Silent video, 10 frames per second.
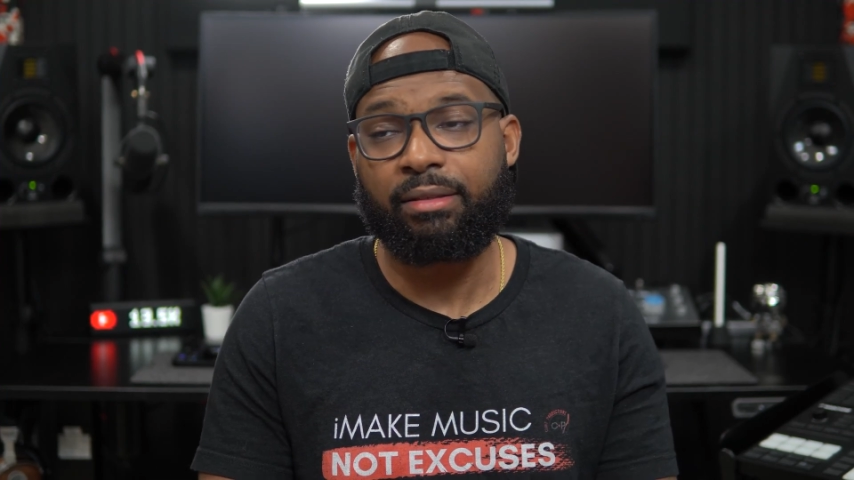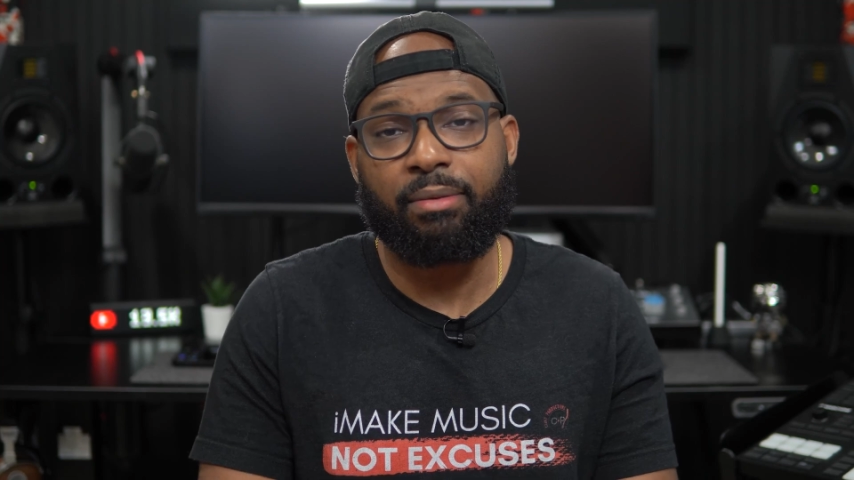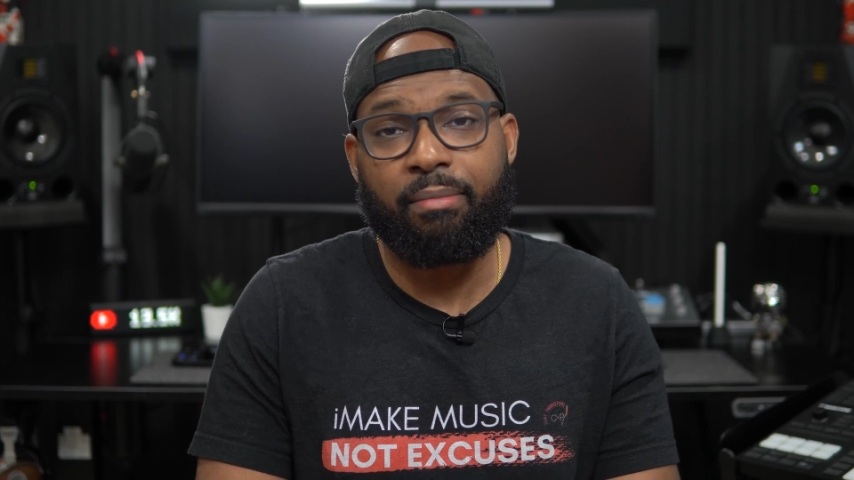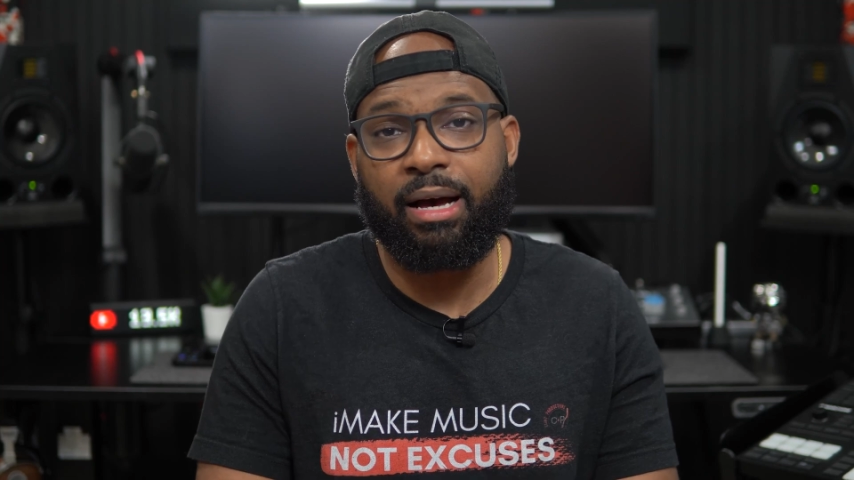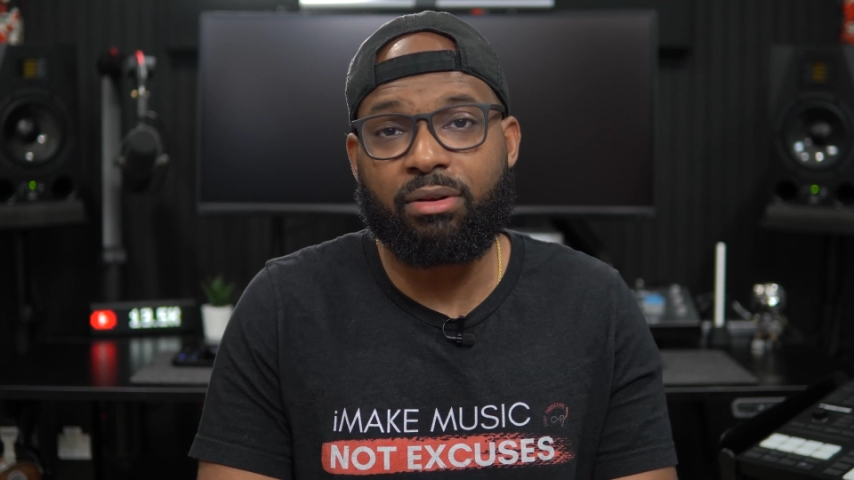
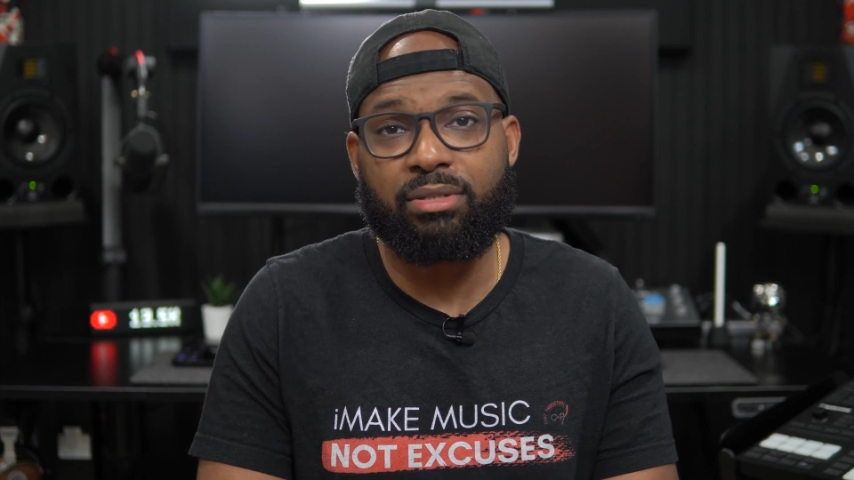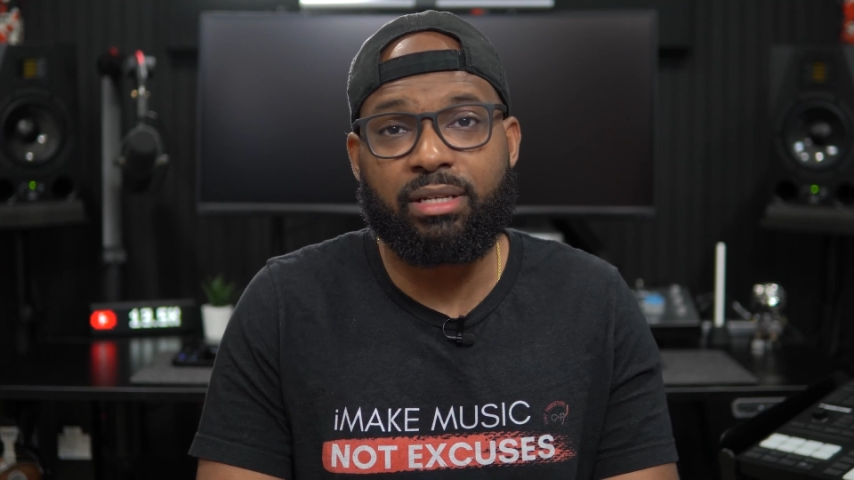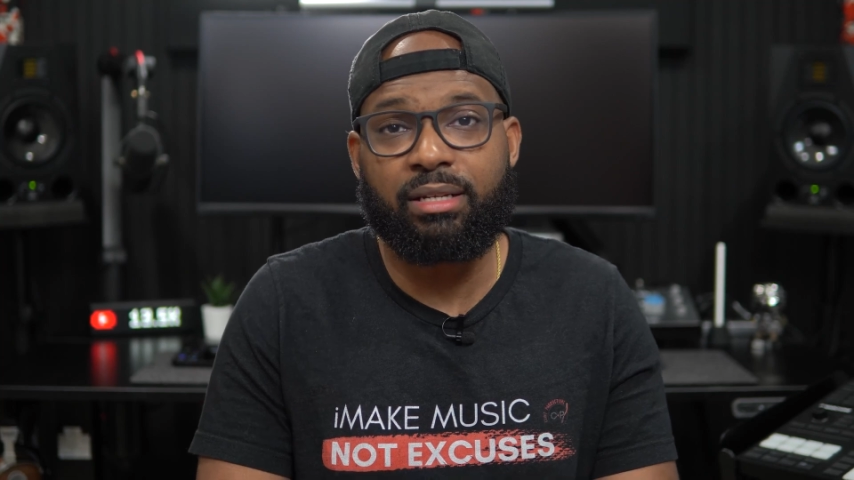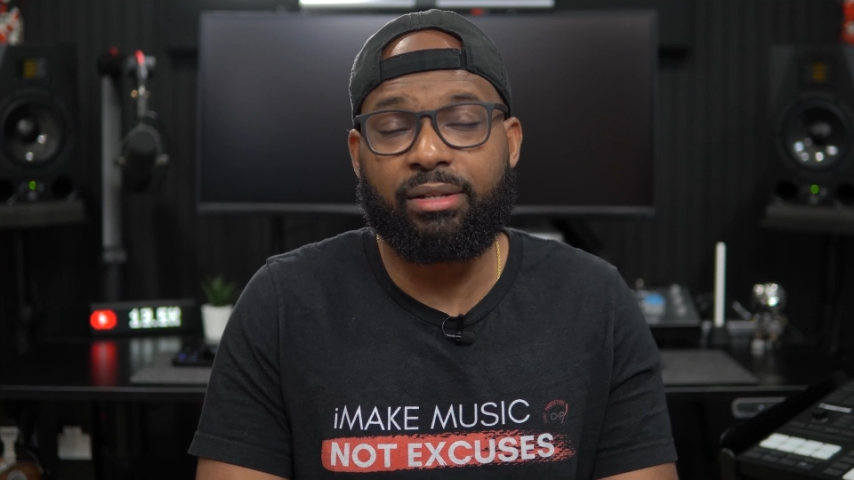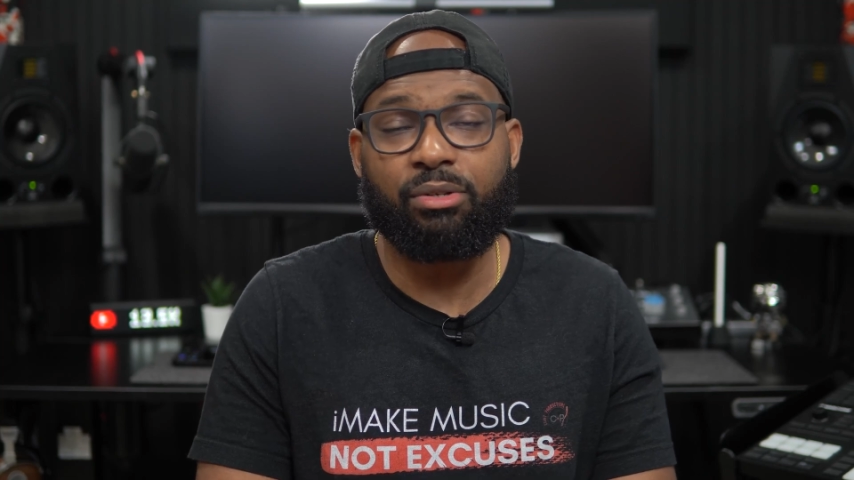the mouse
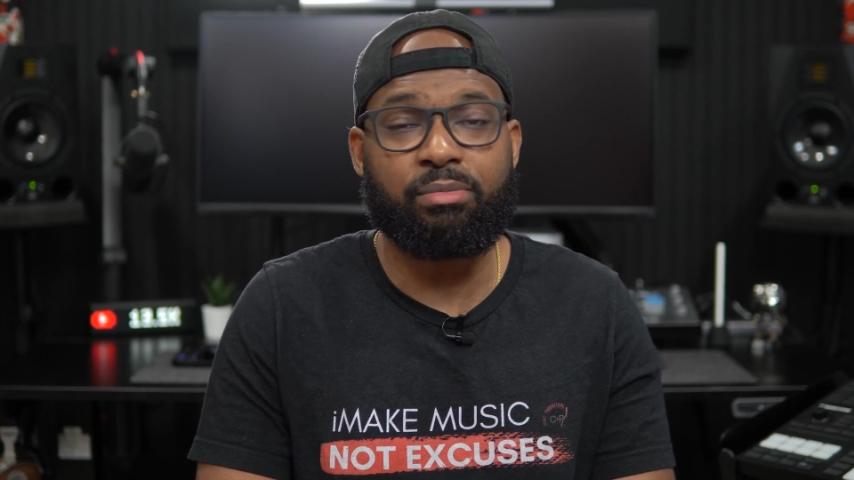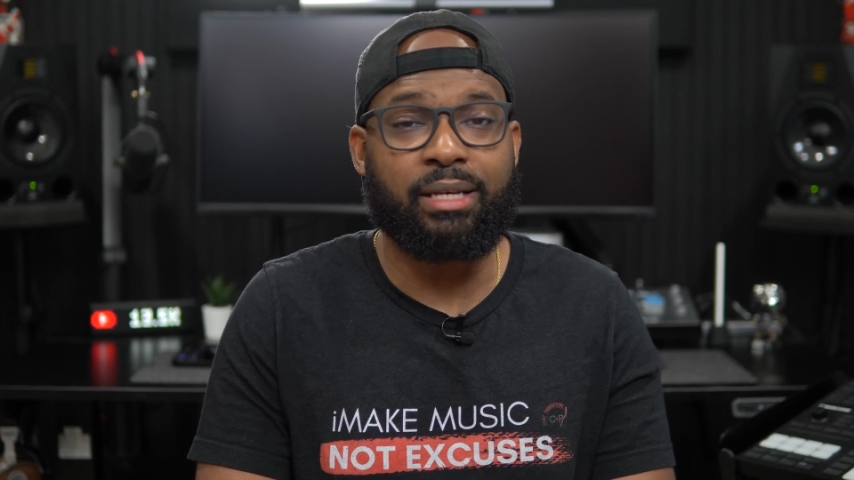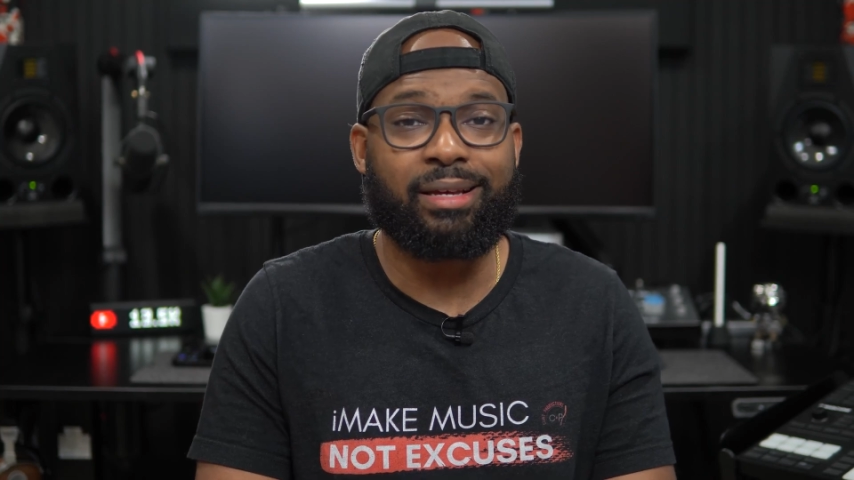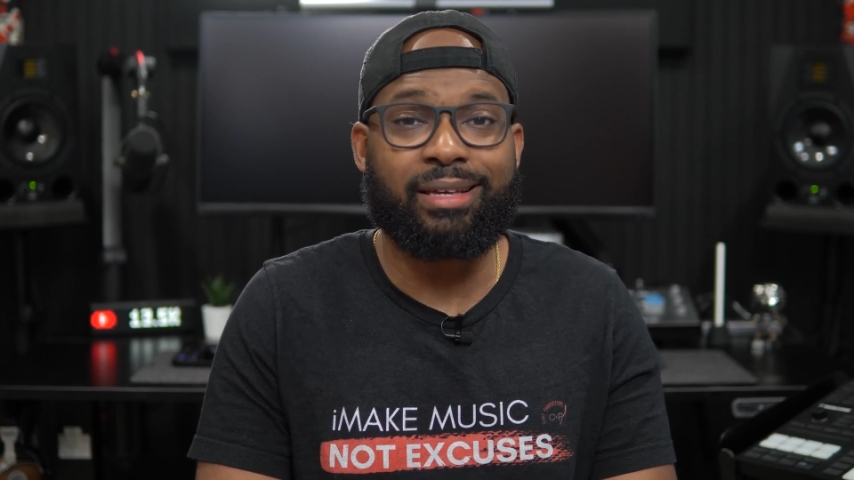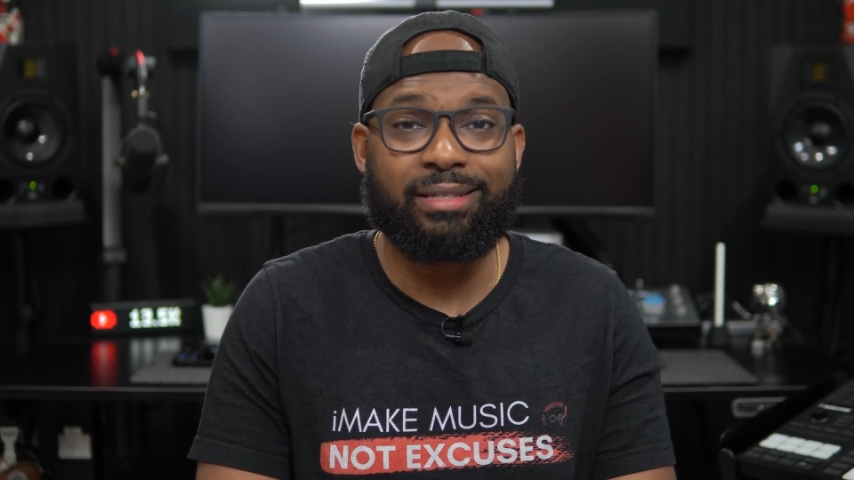and the Loupedeck